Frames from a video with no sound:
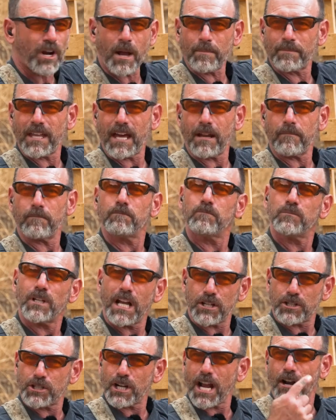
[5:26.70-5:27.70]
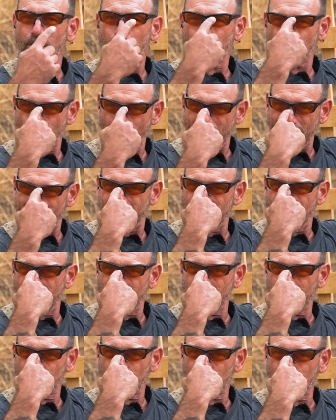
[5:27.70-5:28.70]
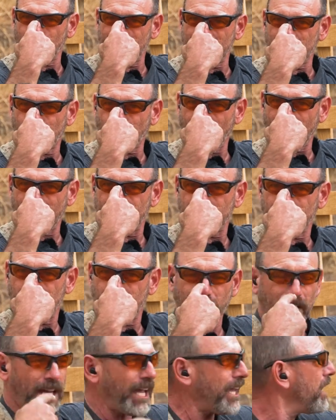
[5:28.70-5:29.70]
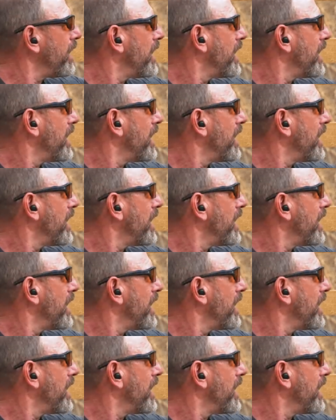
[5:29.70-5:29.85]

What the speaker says: drop that shot right there in the sweet spot, okay?